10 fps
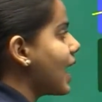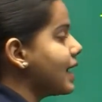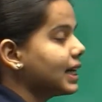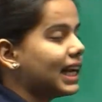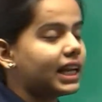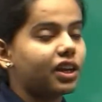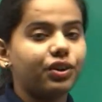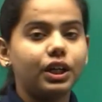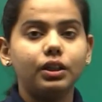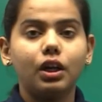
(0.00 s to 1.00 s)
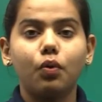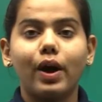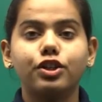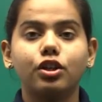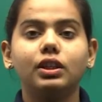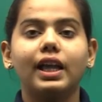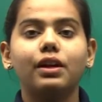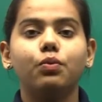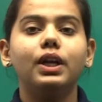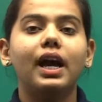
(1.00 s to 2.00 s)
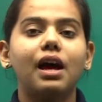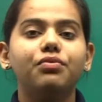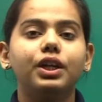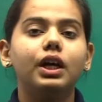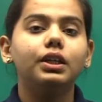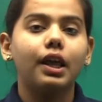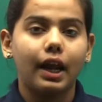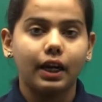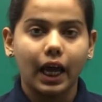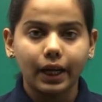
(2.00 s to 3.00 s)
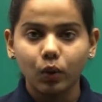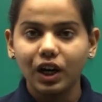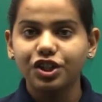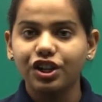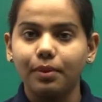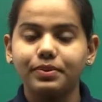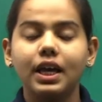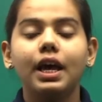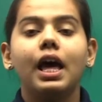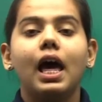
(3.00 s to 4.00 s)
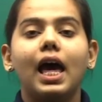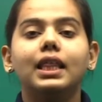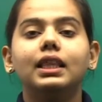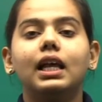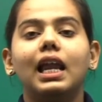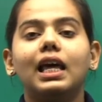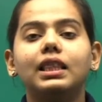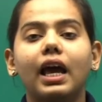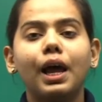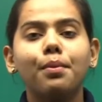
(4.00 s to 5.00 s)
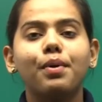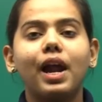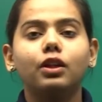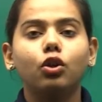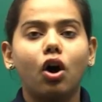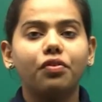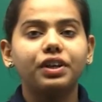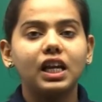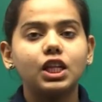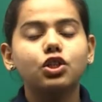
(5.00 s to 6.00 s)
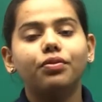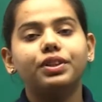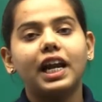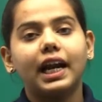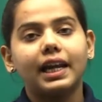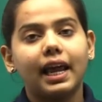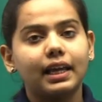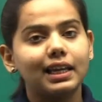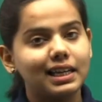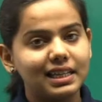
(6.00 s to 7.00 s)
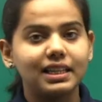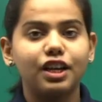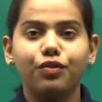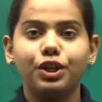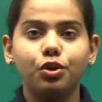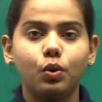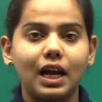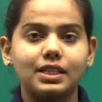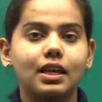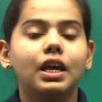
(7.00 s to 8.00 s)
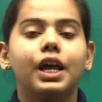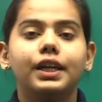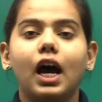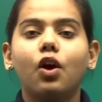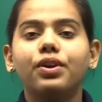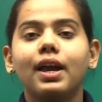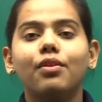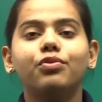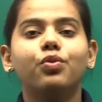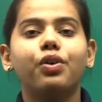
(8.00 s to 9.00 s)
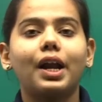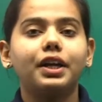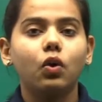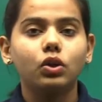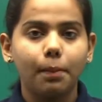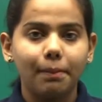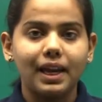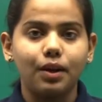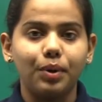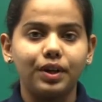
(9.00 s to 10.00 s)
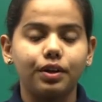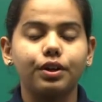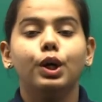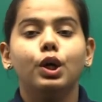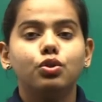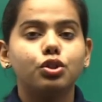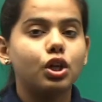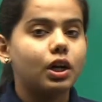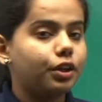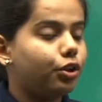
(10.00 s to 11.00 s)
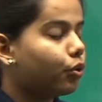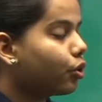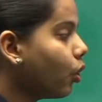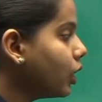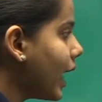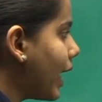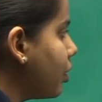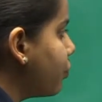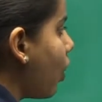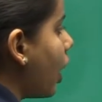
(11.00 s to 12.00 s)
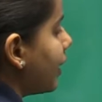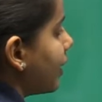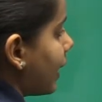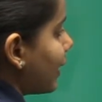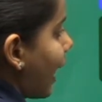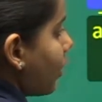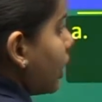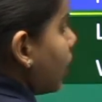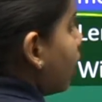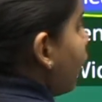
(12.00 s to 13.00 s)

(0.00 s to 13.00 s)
directly given in the question that we have here the rectangular shapes and the length and breadth of each of the rectangle is given to us. Now we have to find out the perimeter. So children, you know that for a rectangle,